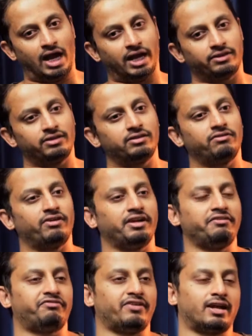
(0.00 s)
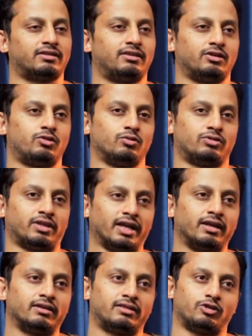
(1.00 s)
I think the very fact that you
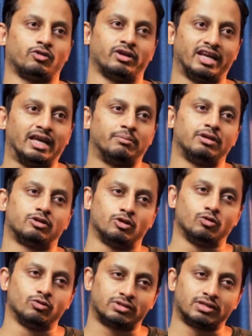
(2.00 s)
think that you're able to do